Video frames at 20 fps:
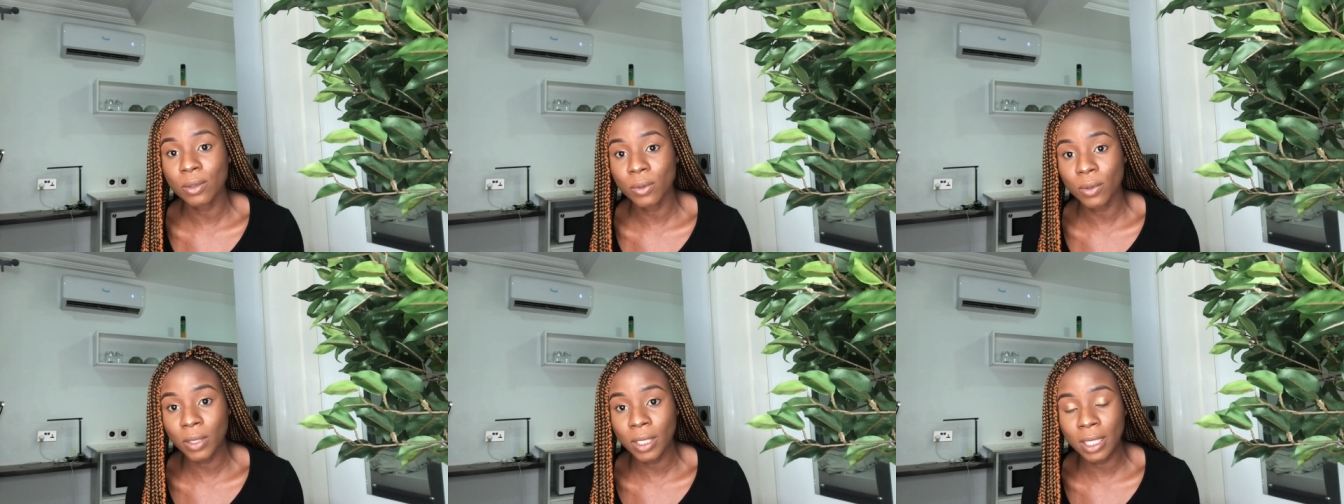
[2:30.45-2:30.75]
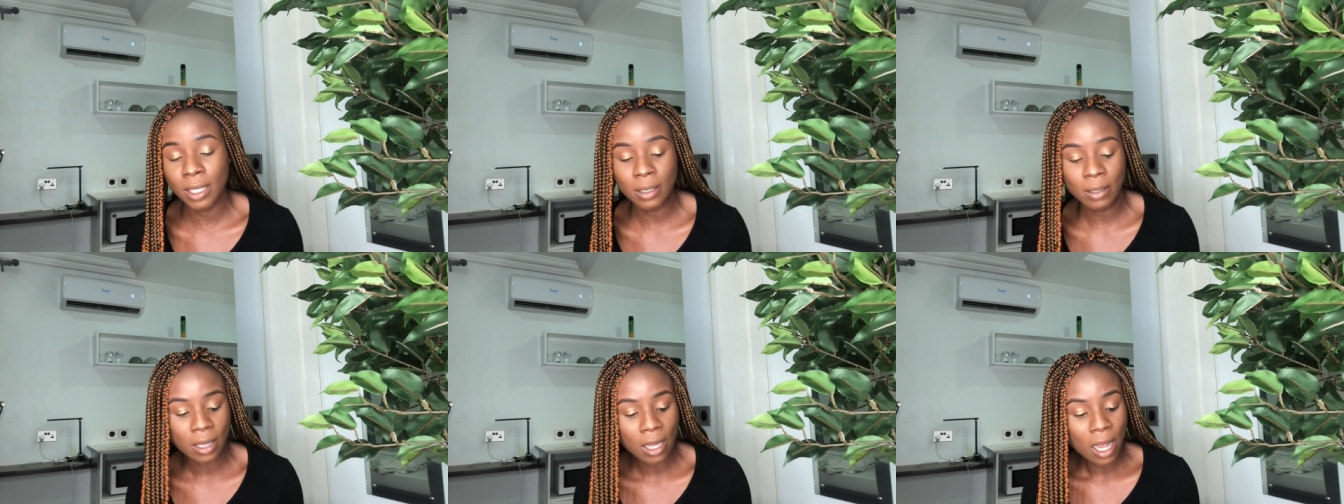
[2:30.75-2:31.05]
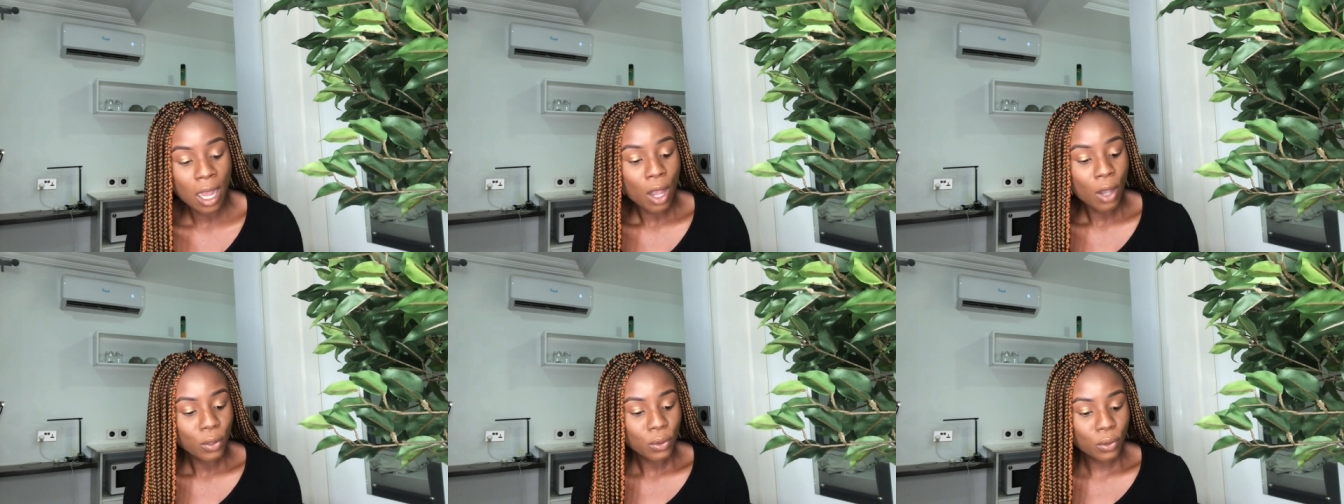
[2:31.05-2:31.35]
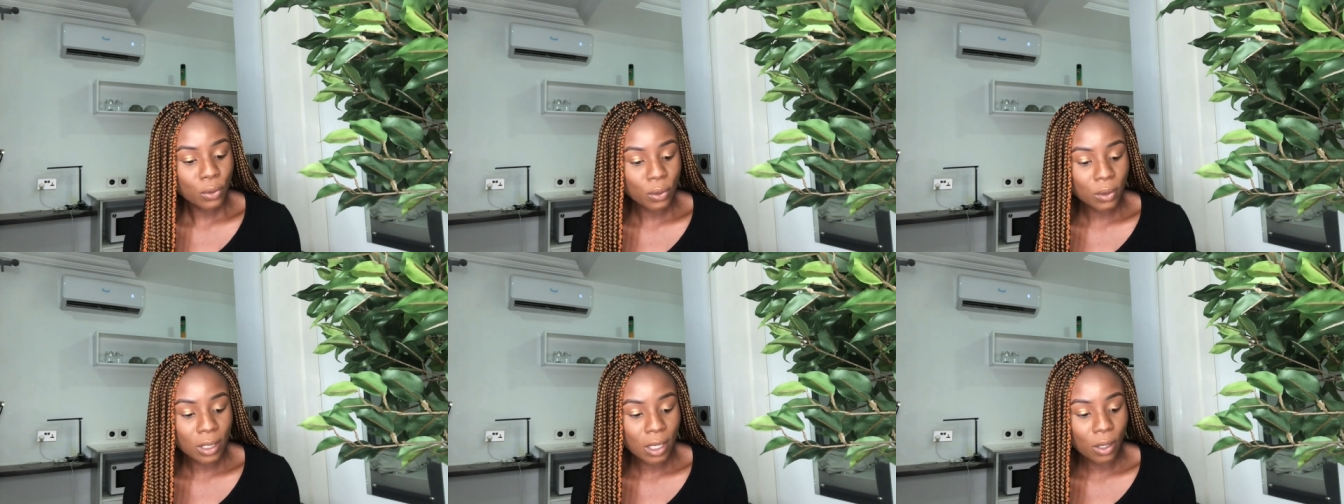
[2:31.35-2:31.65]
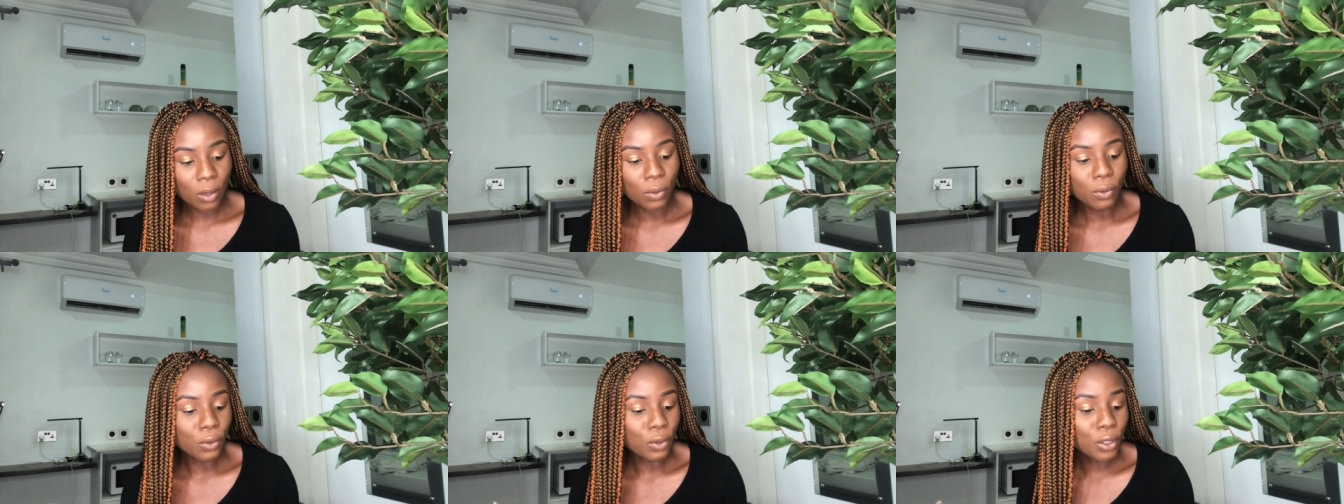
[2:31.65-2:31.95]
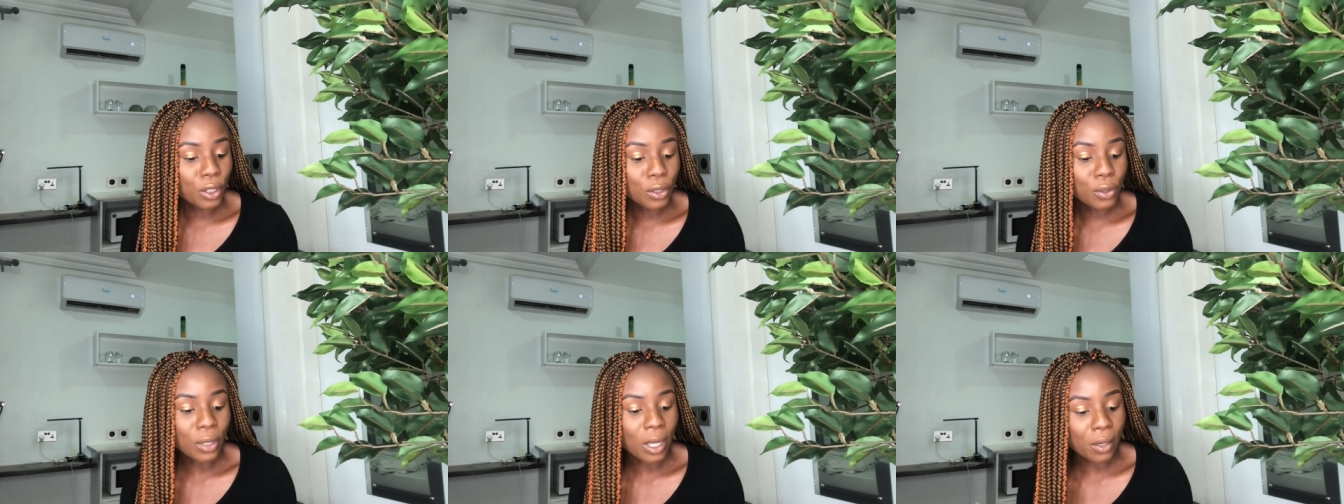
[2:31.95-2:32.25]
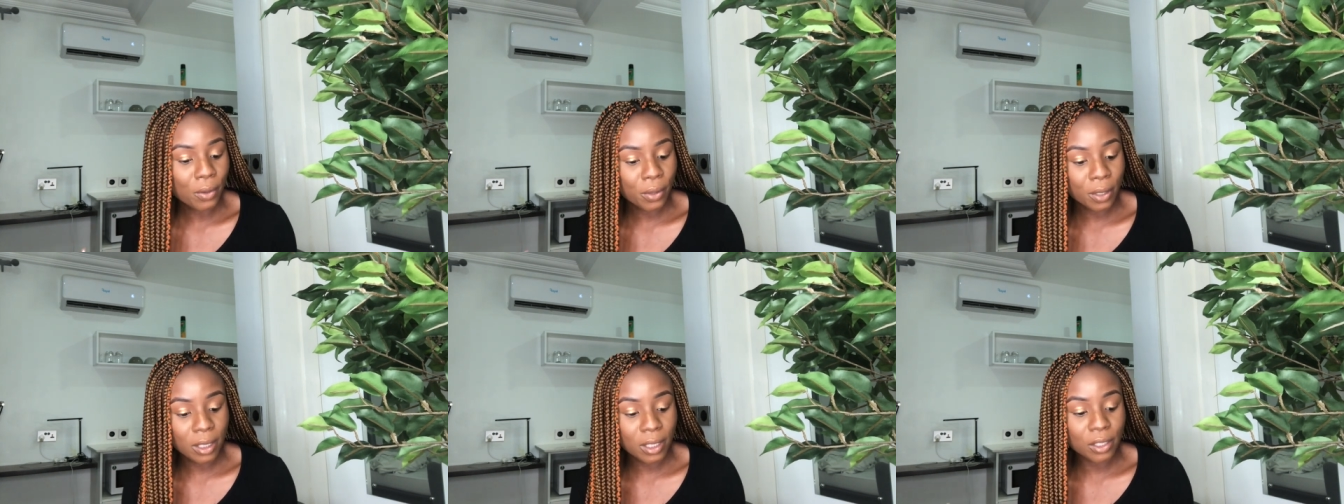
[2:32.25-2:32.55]
Okay, so now you need to
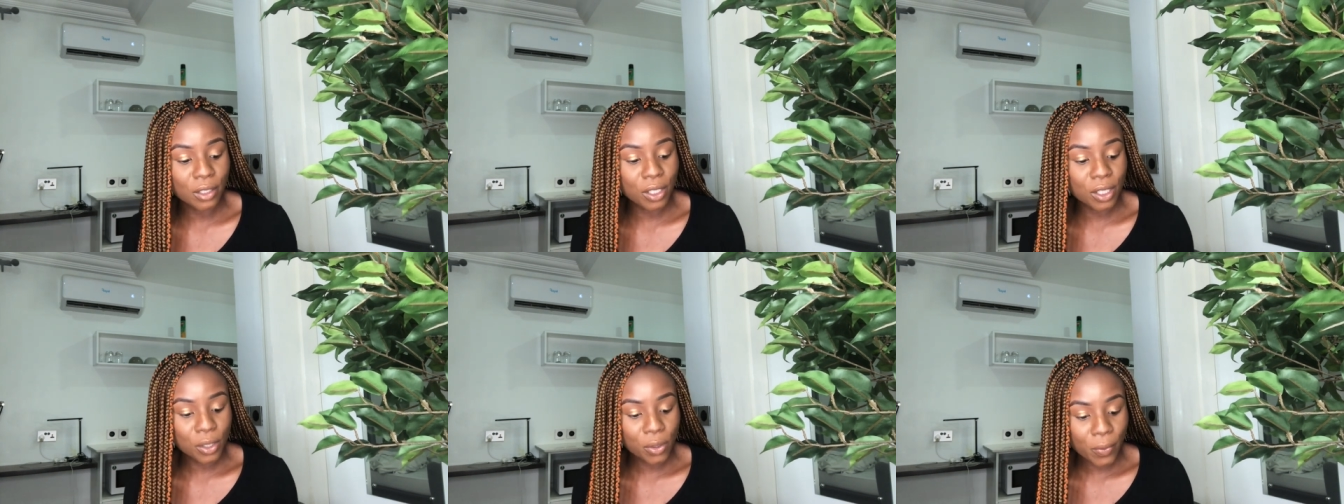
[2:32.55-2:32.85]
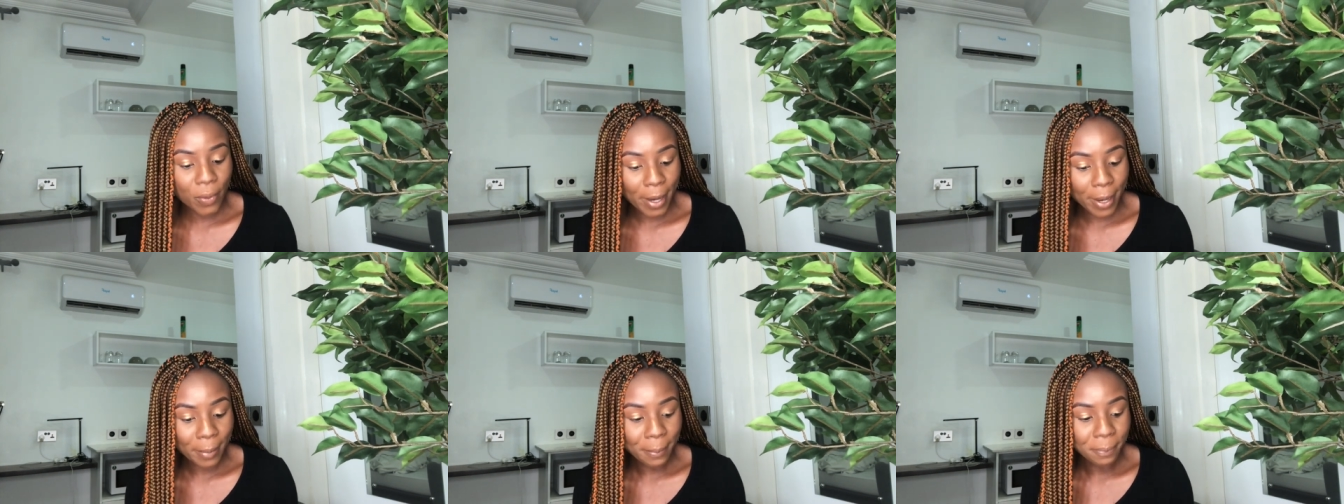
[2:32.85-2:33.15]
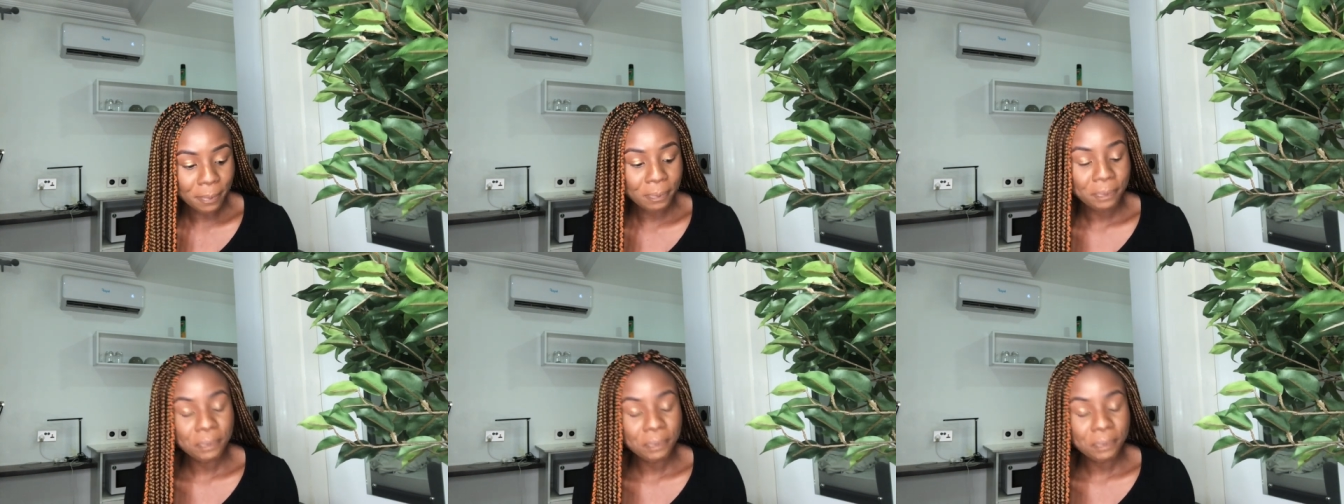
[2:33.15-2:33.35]
accurately describe